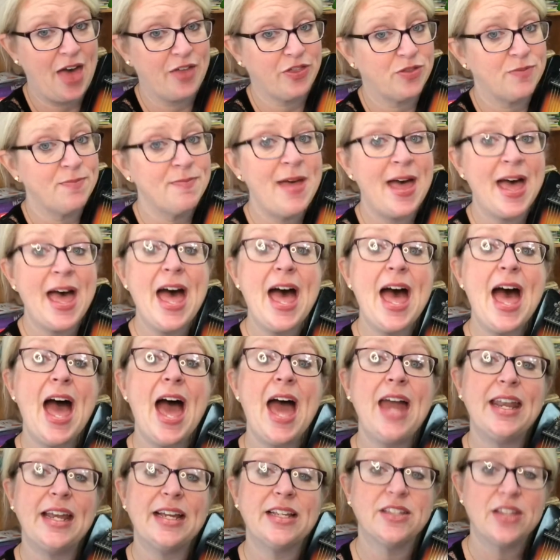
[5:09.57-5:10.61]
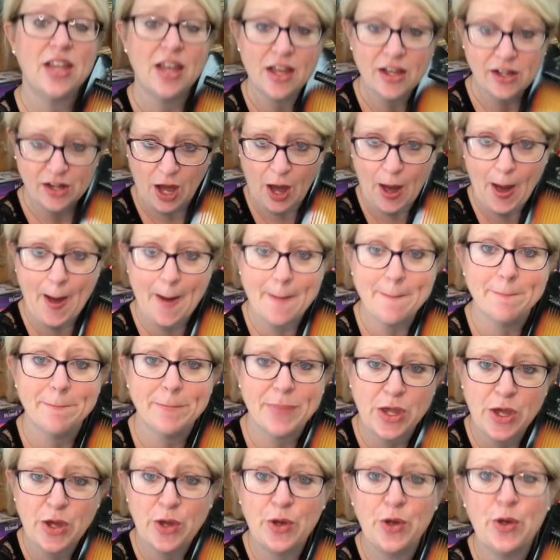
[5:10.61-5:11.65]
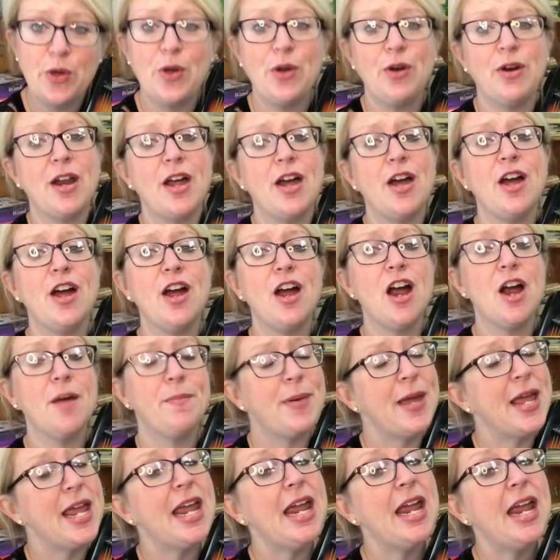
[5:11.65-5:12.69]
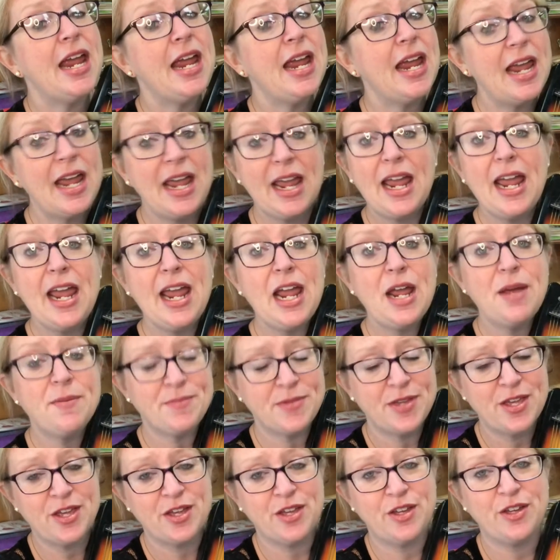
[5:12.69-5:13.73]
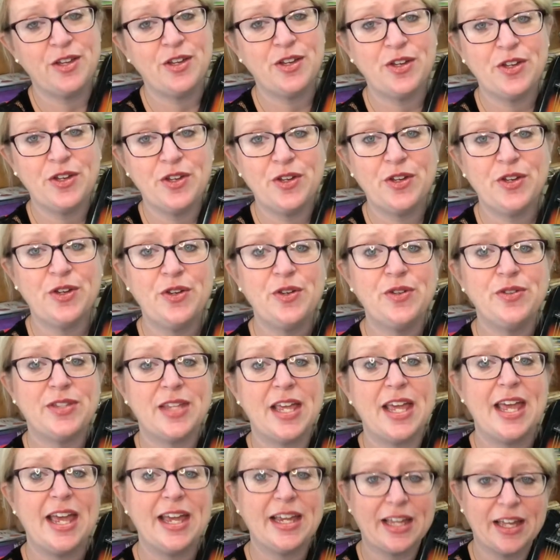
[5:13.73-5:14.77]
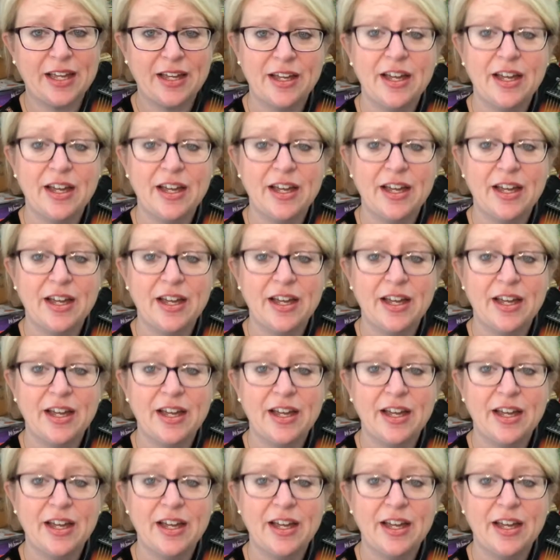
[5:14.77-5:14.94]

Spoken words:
mathematics, computer, PE, music.